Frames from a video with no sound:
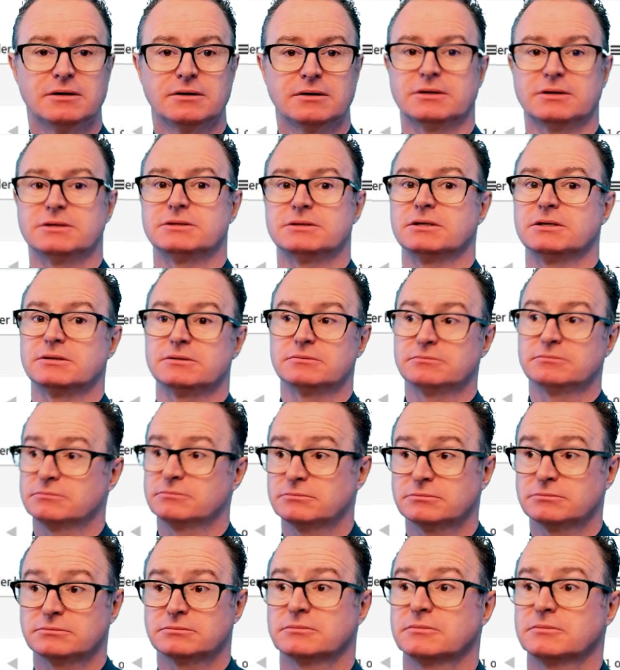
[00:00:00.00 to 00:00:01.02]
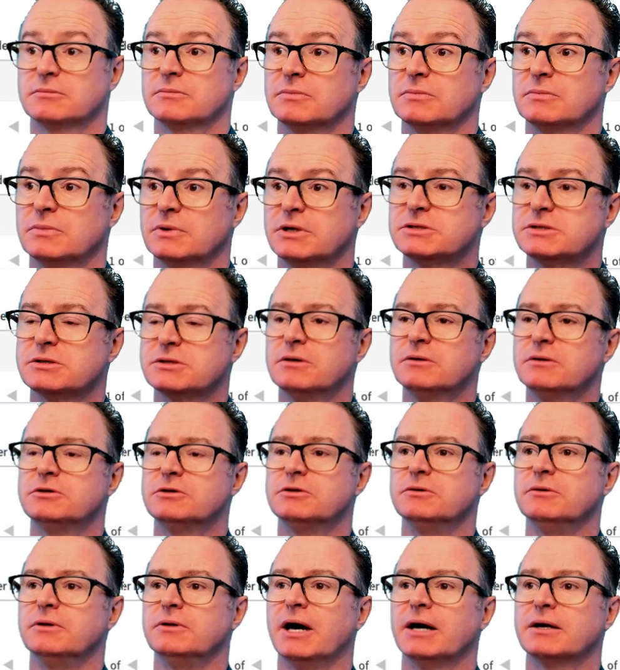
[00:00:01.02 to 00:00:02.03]
It says, let's go and
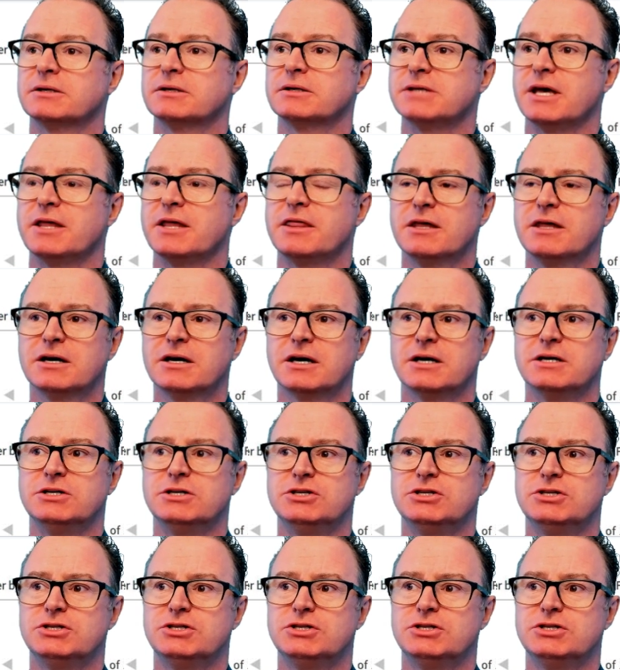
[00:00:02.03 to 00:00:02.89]
do that because I think I